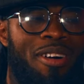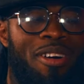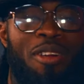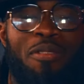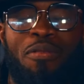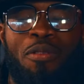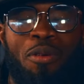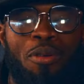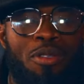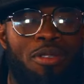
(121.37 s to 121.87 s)
all
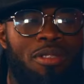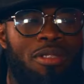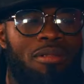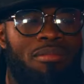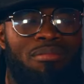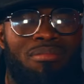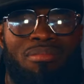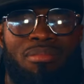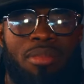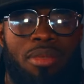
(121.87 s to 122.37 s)
of those.
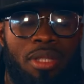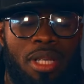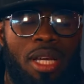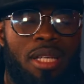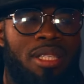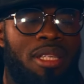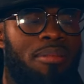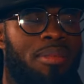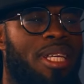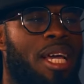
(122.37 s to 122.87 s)
Yeah,
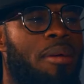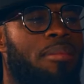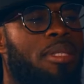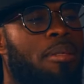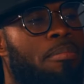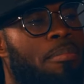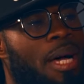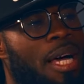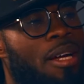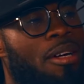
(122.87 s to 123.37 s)
sometimes it
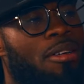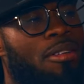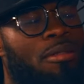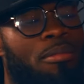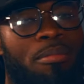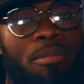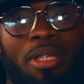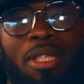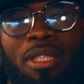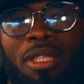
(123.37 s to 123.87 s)
matter,
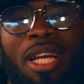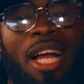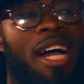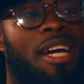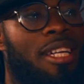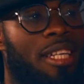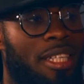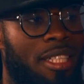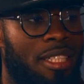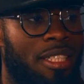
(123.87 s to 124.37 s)
but
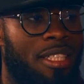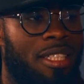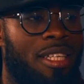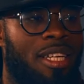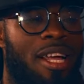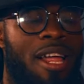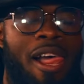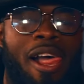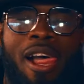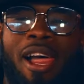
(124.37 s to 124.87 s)
carnally.
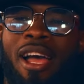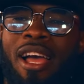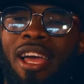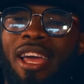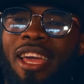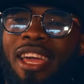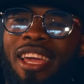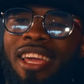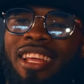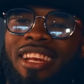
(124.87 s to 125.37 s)

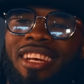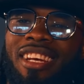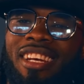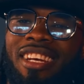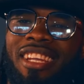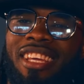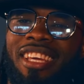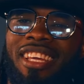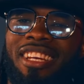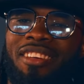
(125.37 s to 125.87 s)
And
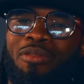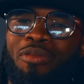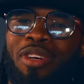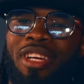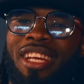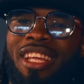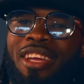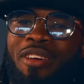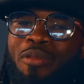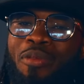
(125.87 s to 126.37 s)

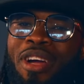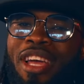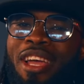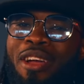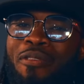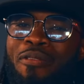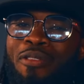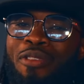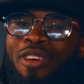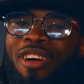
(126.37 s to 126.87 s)
and
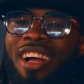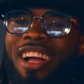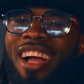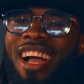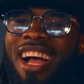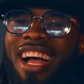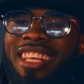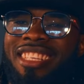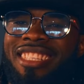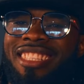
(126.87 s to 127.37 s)
wherever,
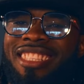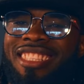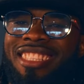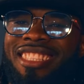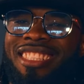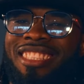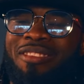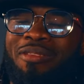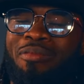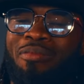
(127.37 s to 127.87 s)
as
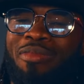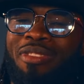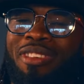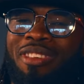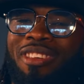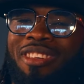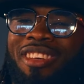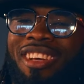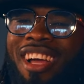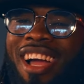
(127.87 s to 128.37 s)
in,
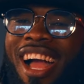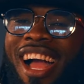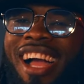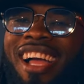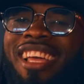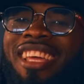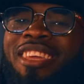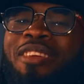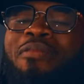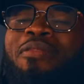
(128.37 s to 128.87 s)

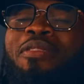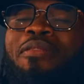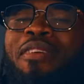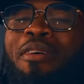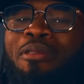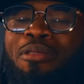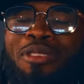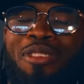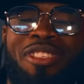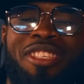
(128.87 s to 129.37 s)
I even if I
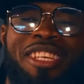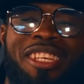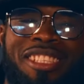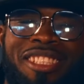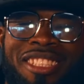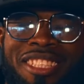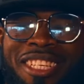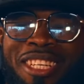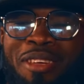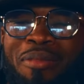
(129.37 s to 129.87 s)
was to
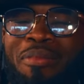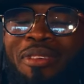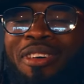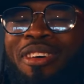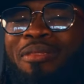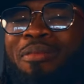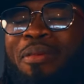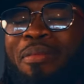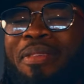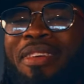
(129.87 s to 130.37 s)
change the name
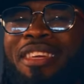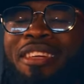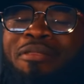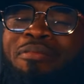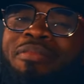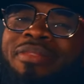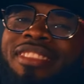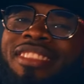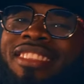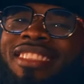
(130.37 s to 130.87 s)
or maybe
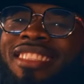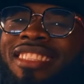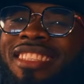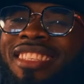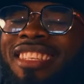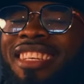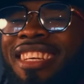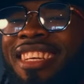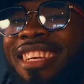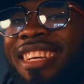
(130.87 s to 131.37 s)

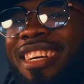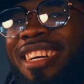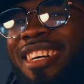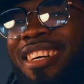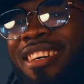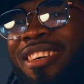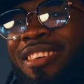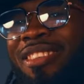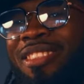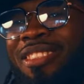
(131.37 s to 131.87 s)

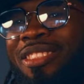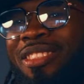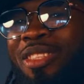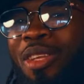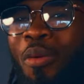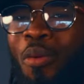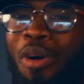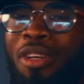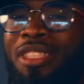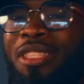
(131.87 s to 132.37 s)
uh,
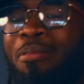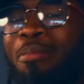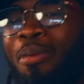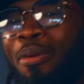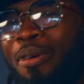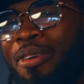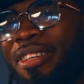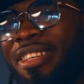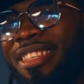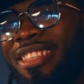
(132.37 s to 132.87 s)
the worship
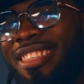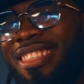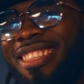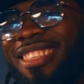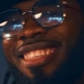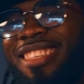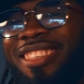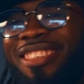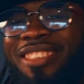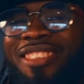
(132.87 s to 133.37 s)
boy
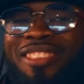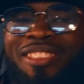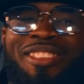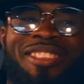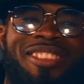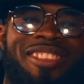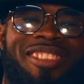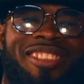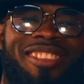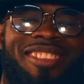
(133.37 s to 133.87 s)
or
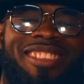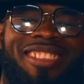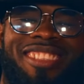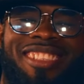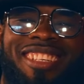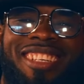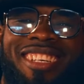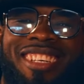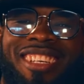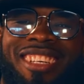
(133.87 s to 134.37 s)
the
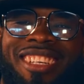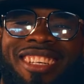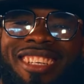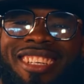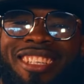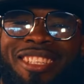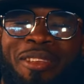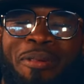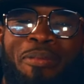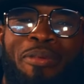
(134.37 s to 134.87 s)

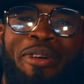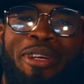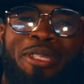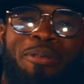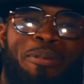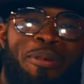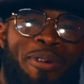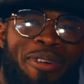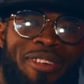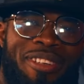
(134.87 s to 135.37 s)
the praise
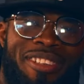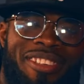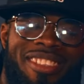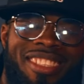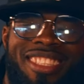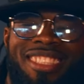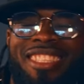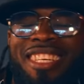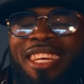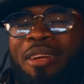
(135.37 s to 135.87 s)
boy.
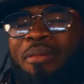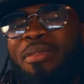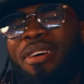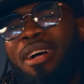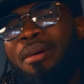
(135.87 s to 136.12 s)
Yeah, you know,